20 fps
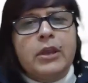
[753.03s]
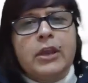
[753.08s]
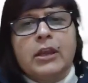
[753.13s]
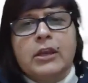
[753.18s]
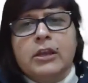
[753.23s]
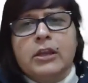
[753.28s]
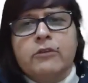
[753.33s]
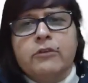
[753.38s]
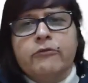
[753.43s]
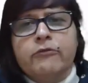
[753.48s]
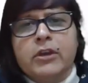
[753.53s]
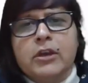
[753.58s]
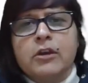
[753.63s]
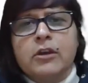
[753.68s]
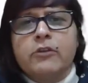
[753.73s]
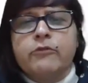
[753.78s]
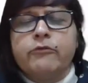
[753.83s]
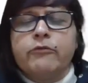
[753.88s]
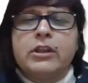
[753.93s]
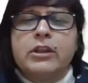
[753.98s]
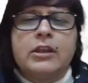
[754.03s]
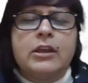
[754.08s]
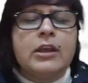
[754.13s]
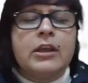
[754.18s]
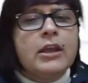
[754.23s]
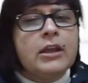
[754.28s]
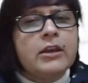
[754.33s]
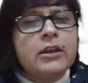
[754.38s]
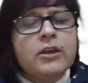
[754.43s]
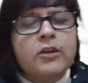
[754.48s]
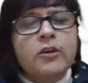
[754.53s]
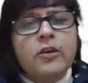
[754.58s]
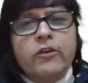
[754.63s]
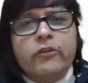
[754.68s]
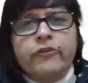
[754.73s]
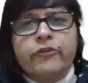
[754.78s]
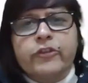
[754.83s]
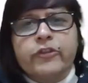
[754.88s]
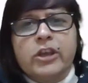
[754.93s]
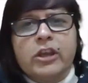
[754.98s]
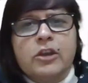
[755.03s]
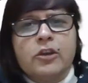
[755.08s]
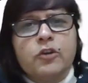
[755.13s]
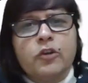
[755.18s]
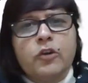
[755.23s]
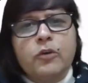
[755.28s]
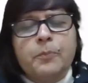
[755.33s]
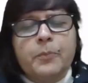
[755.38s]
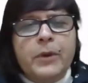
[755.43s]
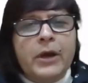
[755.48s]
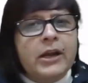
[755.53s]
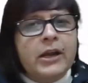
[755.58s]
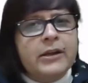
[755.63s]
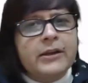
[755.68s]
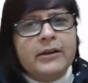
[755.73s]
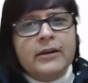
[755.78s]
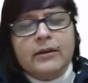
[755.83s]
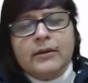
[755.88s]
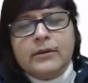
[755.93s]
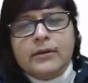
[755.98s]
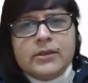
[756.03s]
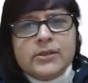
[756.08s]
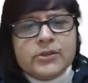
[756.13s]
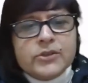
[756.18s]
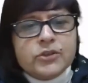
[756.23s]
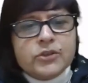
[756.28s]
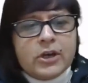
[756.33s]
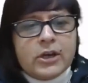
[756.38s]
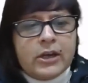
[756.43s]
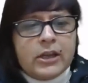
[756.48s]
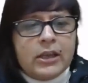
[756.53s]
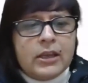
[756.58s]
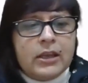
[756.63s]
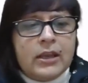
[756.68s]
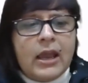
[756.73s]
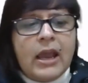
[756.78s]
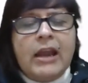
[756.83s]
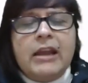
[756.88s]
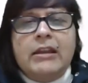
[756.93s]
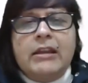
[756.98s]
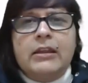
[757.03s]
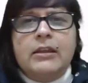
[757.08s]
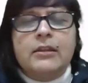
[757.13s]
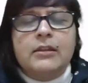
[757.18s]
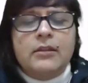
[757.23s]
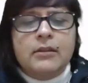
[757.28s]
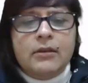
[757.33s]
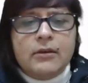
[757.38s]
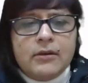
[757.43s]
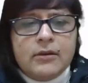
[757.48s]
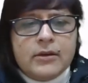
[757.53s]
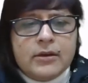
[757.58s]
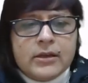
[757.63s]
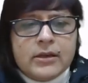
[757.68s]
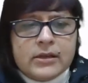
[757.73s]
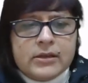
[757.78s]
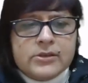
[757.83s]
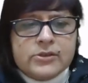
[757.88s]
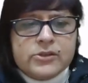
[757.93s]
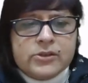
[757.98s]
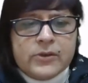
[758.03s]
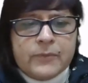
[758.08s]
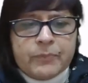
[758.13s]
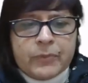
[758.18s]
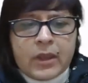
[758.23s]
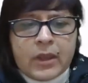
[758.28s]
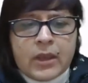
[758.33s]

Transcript: anywhere with any of the group under study. And the third is,